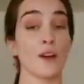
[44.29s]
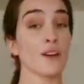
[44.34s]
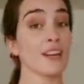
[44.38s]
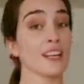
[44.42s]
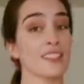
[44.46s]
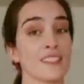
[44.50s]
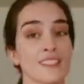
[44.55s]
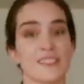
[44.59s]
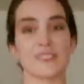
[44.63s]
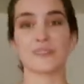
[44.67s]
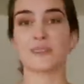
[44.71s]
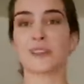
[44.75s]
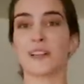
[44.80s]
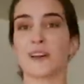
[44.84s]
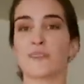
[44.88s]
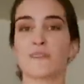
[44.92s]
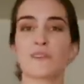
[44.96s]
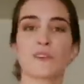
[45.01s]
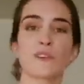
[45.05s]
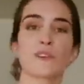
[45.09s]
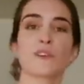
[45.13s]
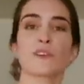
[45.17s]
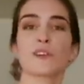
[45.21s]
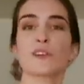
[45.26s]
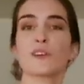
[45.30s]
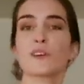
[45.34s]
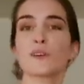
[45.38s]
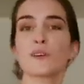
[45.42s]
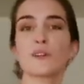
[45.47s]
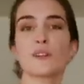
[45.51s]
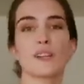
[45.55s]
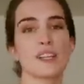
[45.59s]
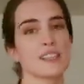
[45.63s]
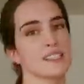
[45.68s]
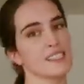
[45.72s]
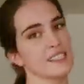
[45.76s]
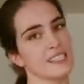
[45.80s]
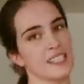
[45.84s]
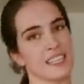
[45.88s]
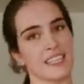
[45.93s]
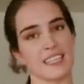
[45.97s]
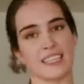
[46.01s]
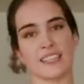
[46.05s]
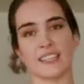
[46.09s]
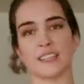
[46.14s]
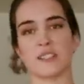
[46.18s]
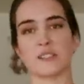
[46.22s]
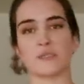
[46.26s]
All right, so without further ado, let's
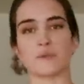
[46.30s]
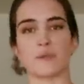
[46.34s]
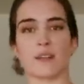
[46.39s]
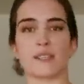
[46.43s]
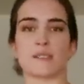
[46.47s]
dig into this